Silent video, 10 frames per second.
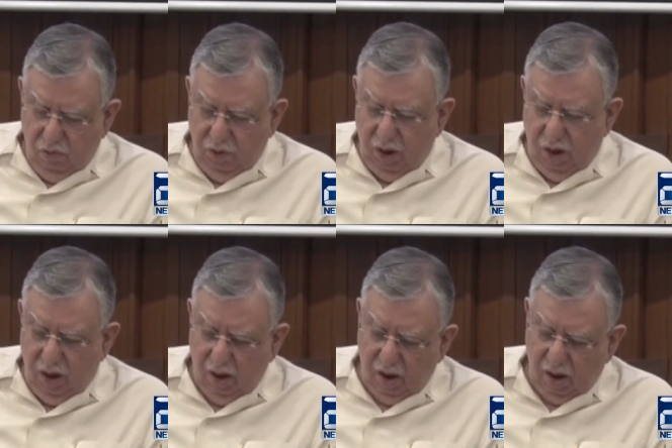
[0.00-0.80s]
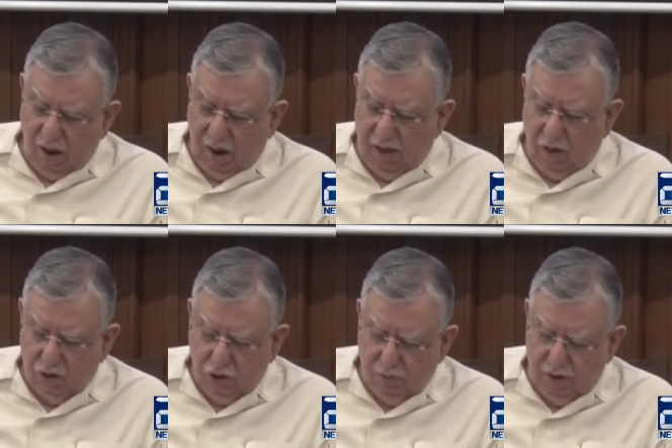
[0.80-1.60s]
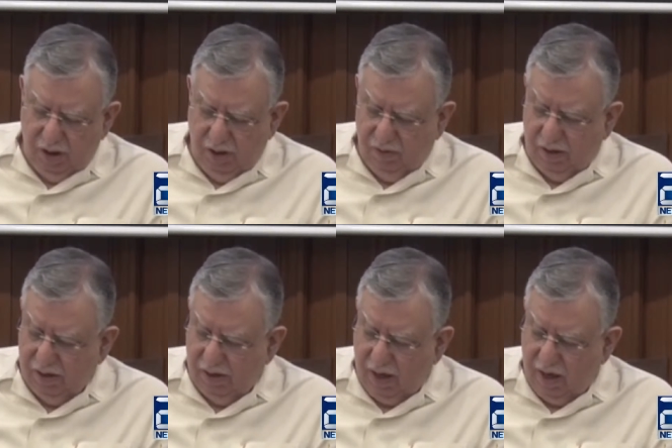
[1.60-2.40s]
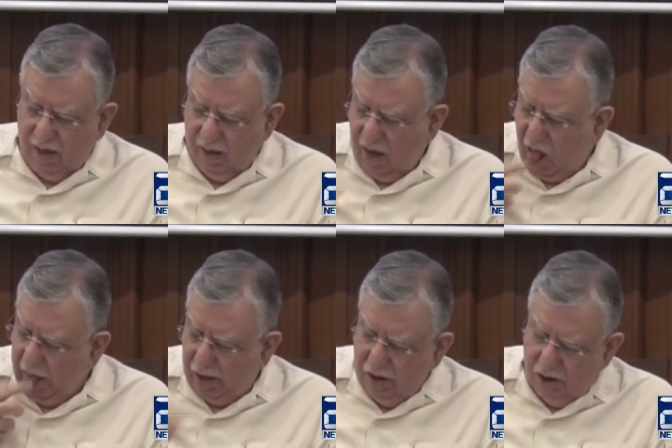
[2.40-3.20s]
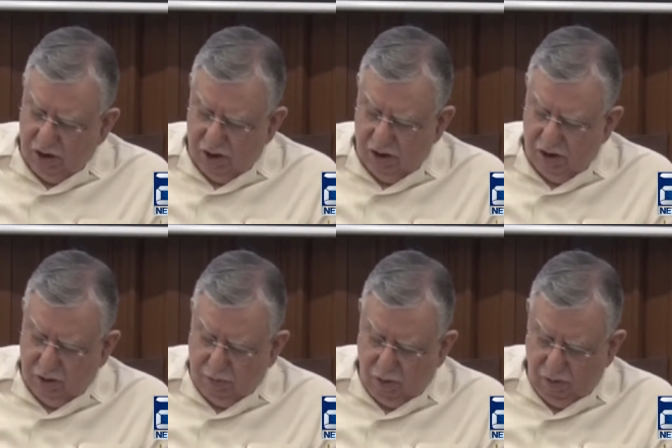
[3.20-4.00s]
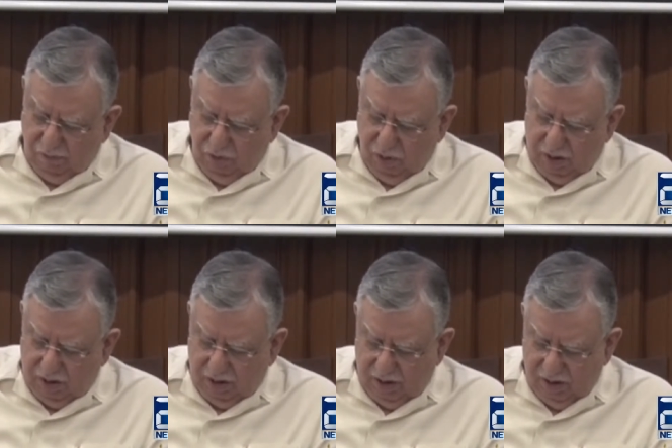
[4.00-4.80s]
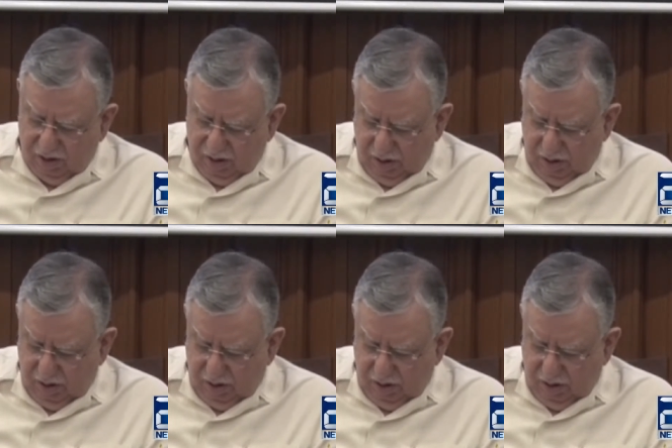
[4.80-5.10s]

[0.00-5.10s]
We I also believe that there are concerns about few other things.